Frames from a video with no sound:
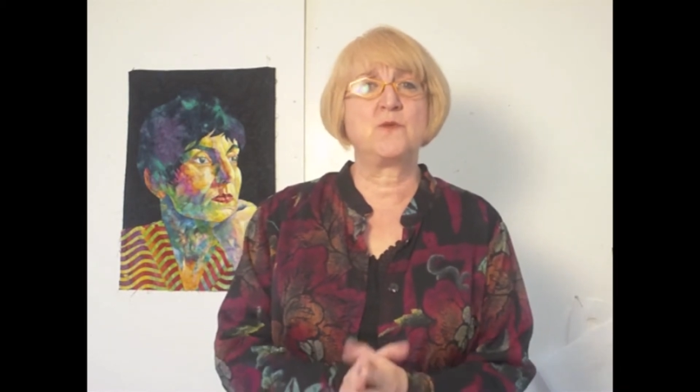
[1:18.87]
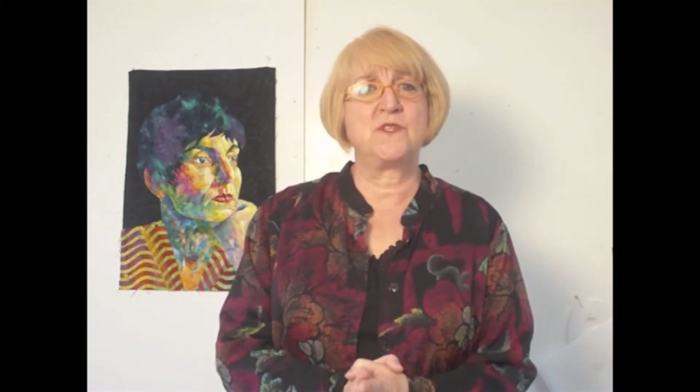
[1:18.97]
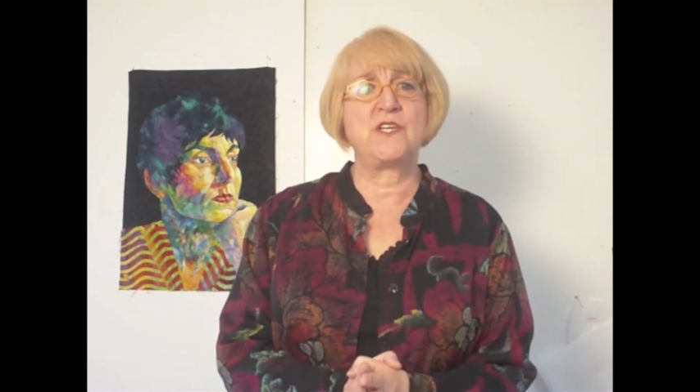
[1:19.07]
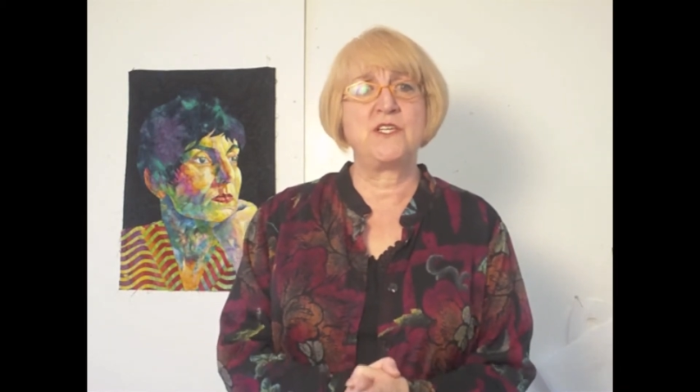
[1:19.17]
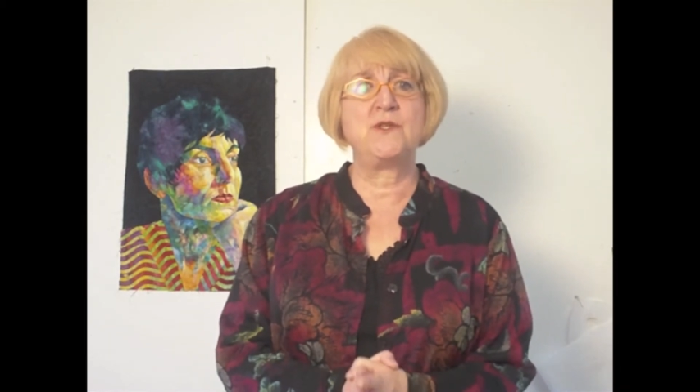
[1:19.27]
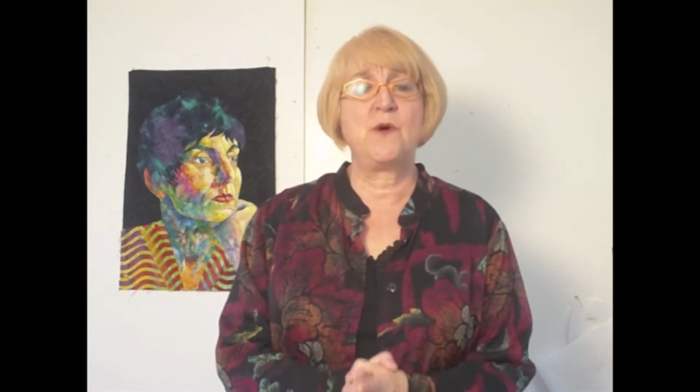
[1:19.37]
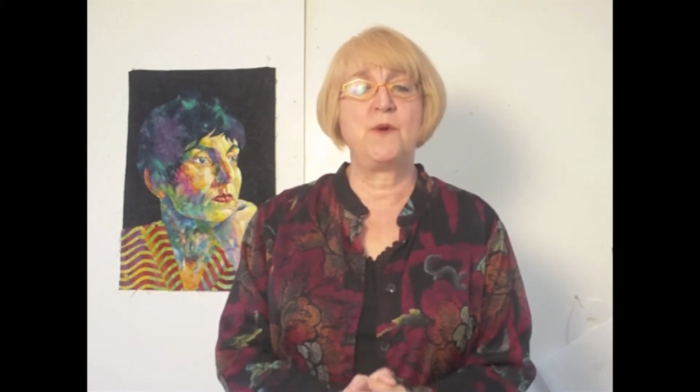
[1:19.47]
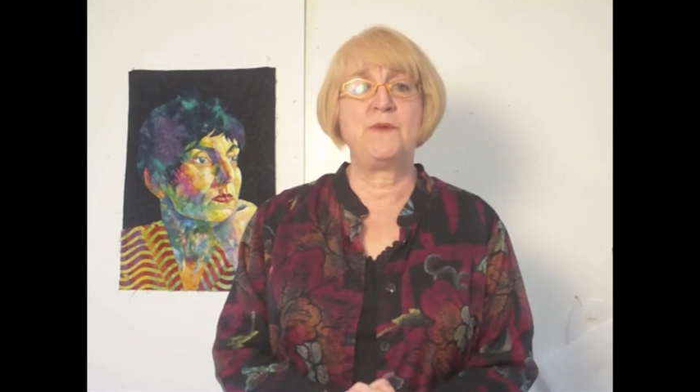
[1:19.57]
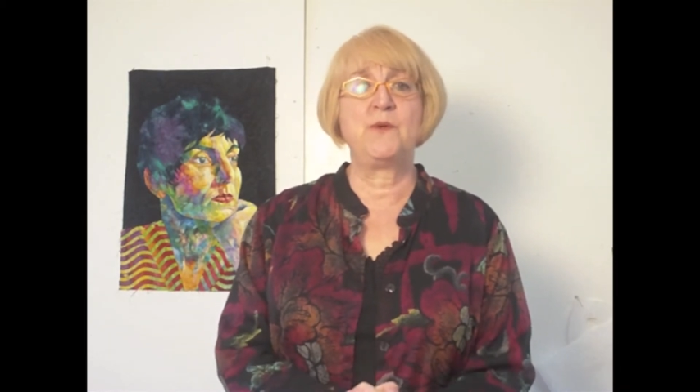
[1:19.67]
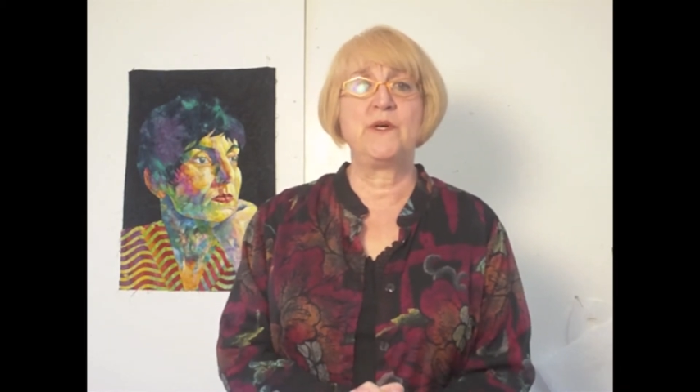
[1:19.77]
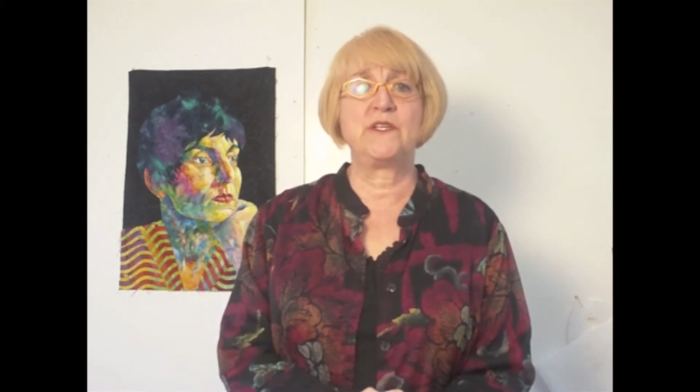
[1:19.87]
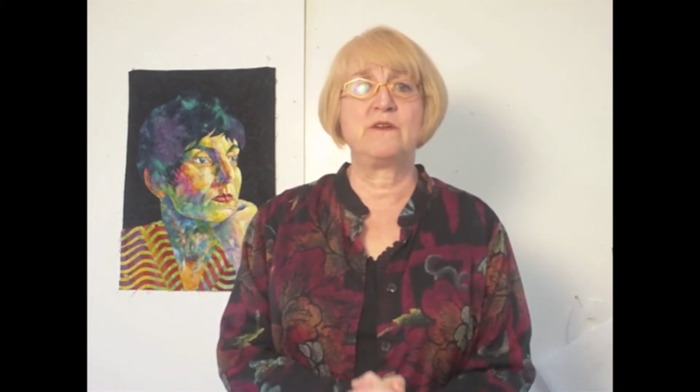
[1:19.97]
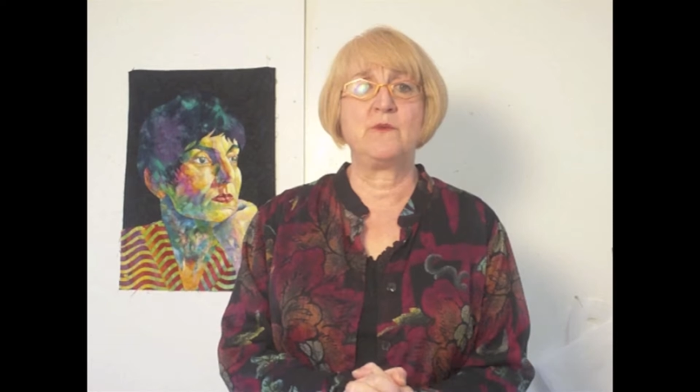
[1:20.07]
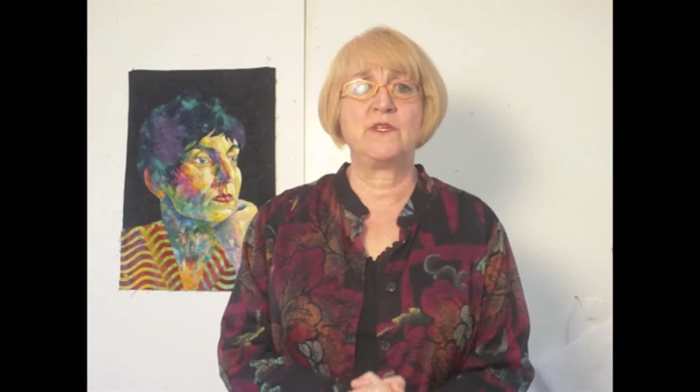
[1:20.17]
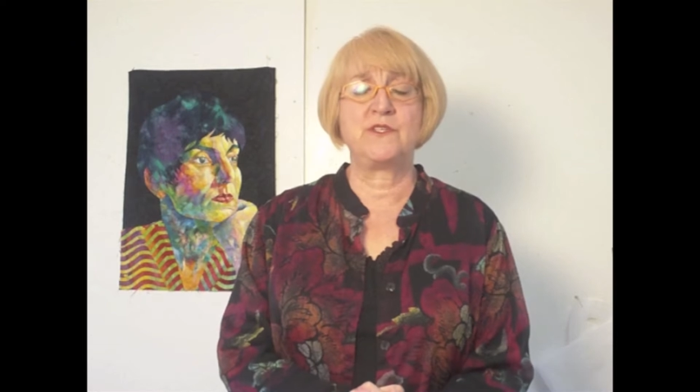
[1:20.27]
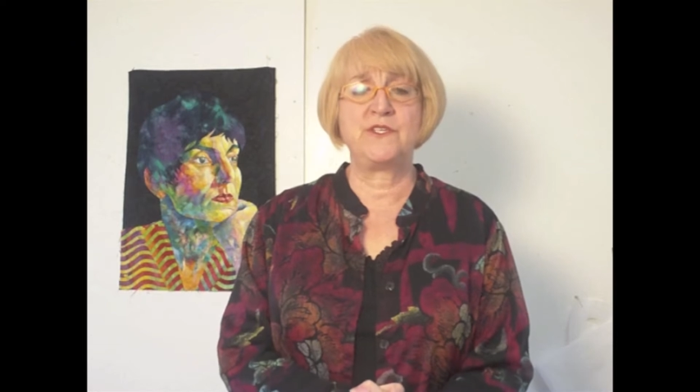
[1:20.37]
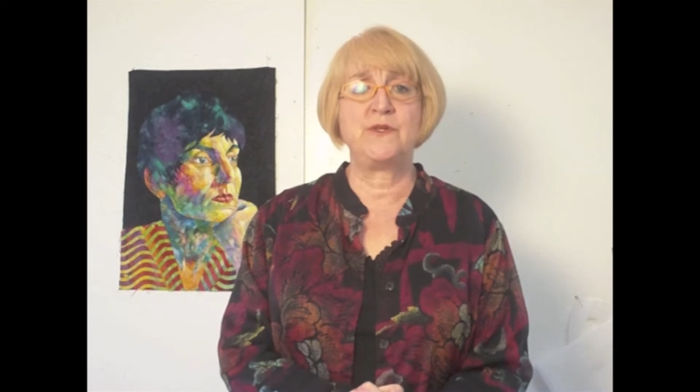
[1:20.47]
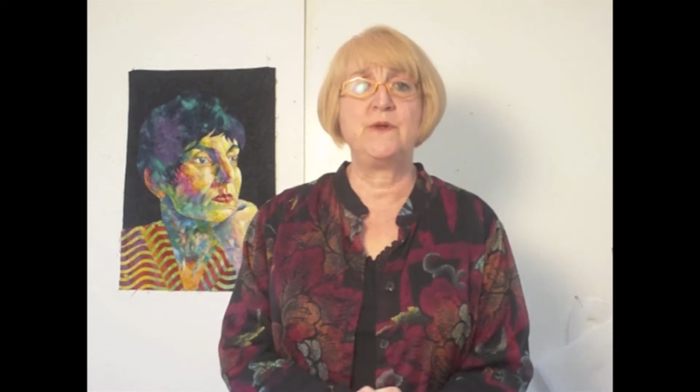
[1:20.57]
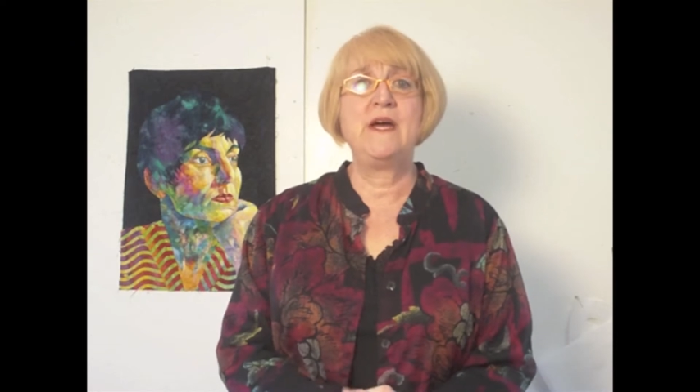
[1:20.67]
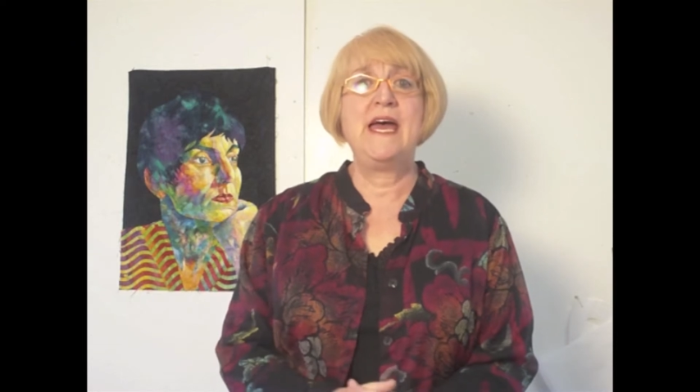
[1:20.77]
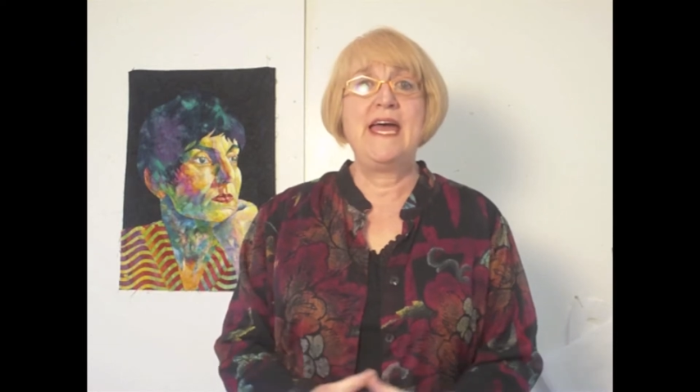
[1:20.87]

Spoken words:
which I do hope you will do,